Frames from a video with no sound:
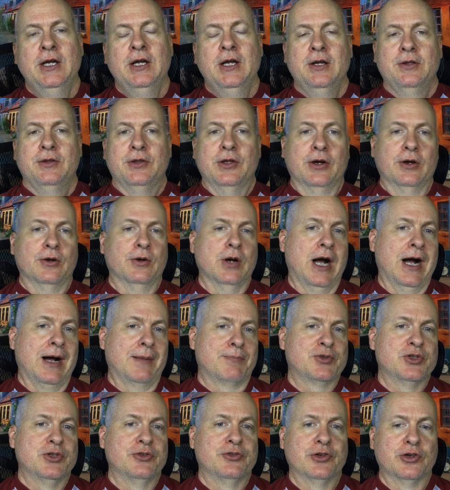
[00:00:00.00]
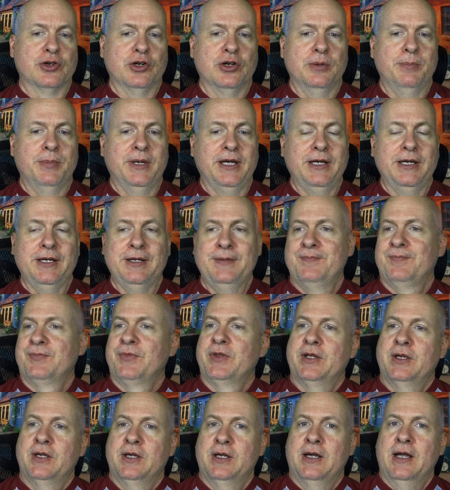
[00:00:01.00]
Their options are going to be,
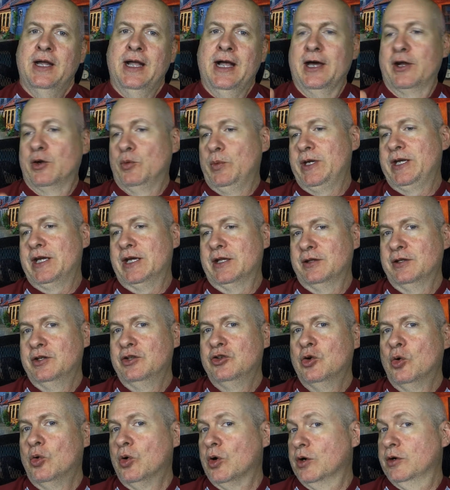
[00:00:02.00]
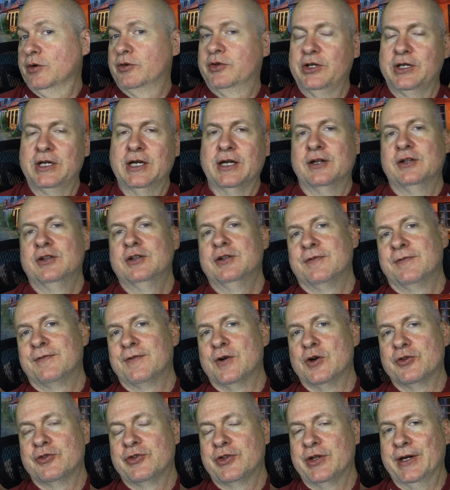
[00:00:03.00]
how do we get in the door to get into the
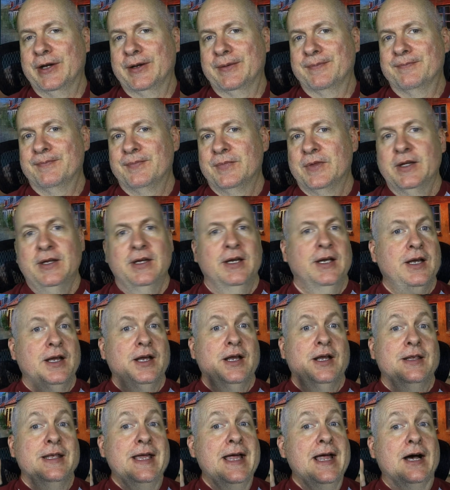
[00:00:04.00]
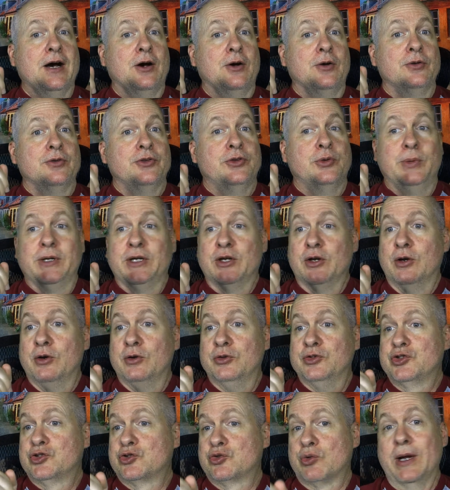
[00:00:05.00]
first thing? Now, do we go
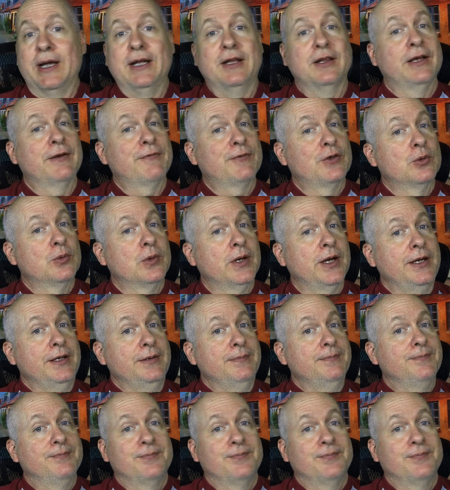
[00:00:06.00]
straight, left, or right?